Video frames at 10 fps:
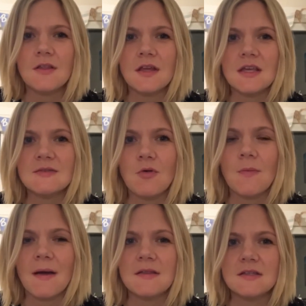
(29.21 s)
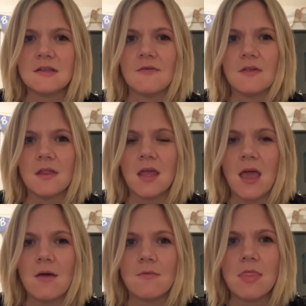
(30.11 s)
I think it's more about the stuff that they
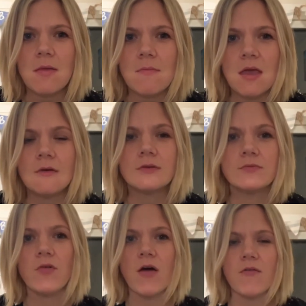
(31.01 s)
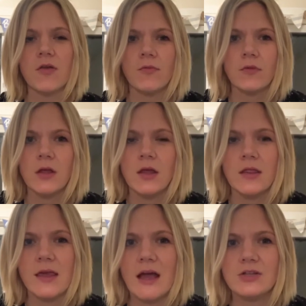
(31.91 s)
get with the meals rather than
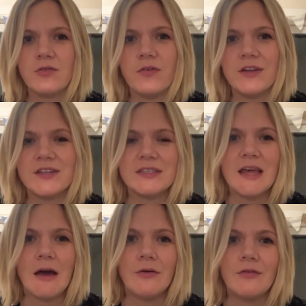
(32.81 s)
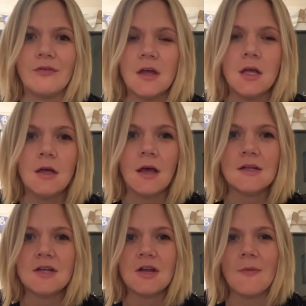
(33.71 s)
the actual food itself. I
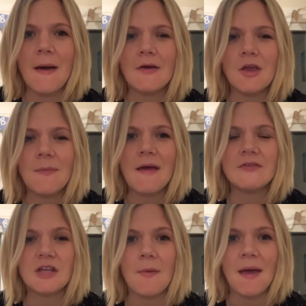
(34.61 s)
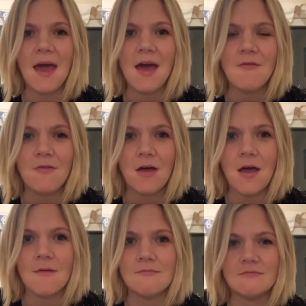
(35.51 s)
don't know about you, but every time I have
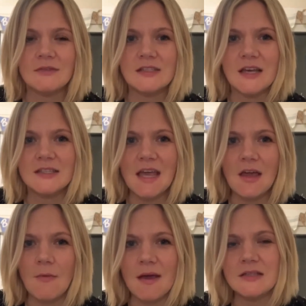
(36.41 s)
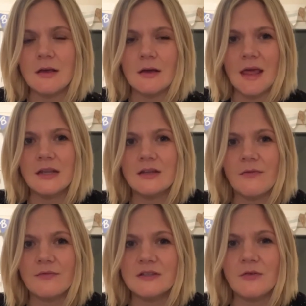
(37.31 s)
certain takeaways, I'll end
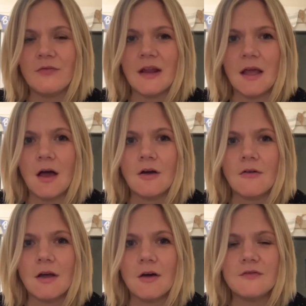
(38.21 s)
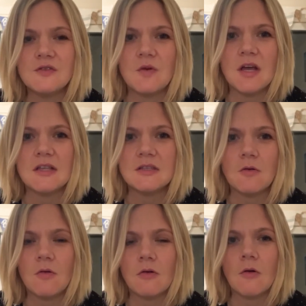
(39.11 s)
up still feeling hungry afterwards,
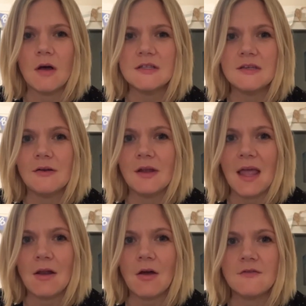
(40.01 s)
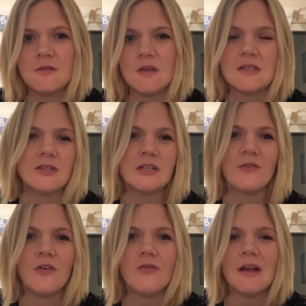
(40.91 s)
or quite soon again afterwards, and just
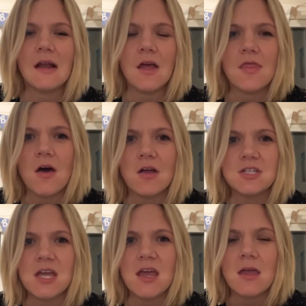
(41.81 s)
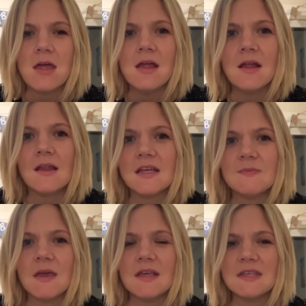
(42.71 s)
feel really lethargic. And that's
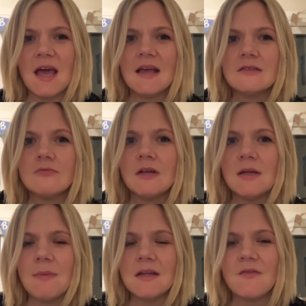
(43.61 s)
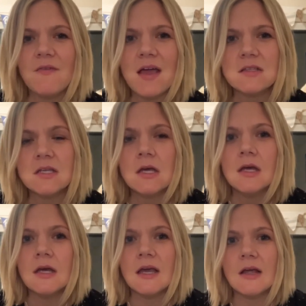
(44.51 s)
because it has a really bad effect.
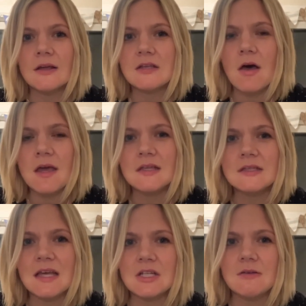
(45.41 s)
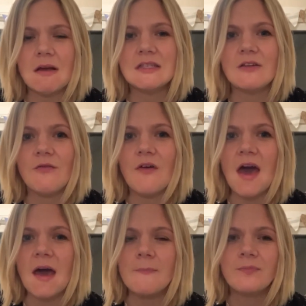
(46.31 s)
You know, it's high in saturated
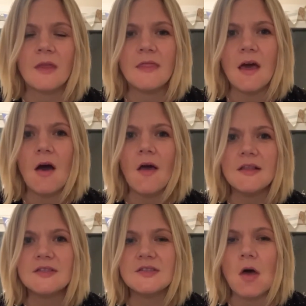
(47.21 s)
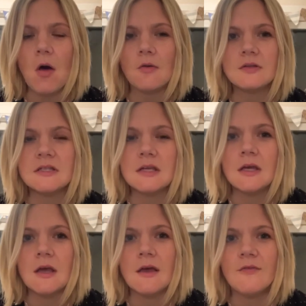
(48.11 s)
fat, they're high in salt,
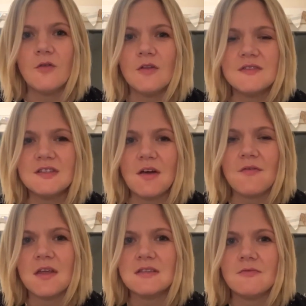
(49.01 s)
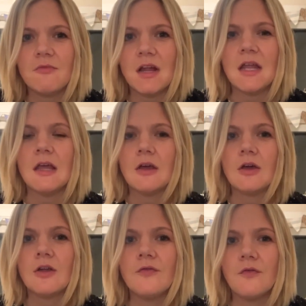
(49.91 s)
full of stuff that isn't really
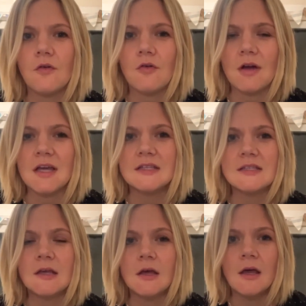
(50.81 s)
good for us.